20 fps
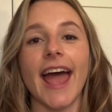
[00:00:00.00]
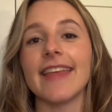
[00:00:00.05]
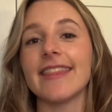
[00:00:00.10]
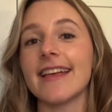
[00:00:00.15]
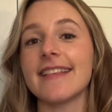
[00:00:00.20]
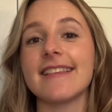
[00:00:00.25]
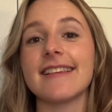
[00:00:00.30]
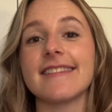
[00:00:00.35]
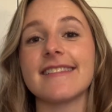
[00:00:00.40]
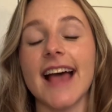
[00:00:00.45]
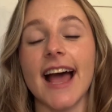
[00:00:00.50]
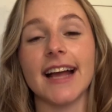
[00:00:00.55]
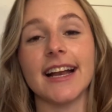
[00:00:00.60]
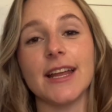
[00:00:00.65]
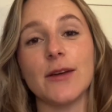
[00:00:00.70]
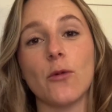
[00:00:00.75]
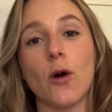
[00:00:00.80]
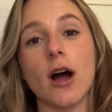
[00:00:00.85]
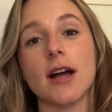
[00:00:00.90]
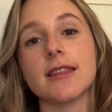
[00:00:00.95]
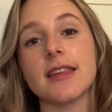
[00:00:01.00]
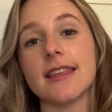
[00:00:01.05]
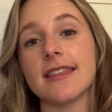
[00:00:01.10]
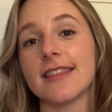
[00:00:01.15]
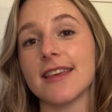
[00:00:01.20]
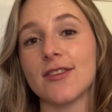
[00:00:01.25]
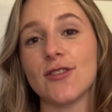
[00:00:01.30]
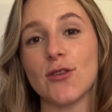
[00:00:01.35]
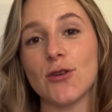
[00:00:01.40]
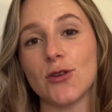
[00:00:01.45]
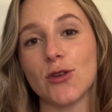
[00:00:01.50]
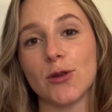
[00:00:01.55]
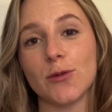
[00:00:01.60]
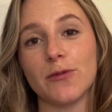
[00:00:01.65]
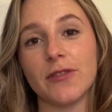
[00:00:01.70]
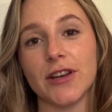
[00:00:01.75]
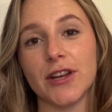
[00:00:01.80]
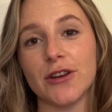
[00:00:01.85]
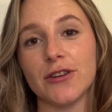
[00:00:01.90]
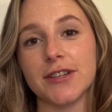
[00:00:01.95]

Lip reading: And that's exactly what this YouTube video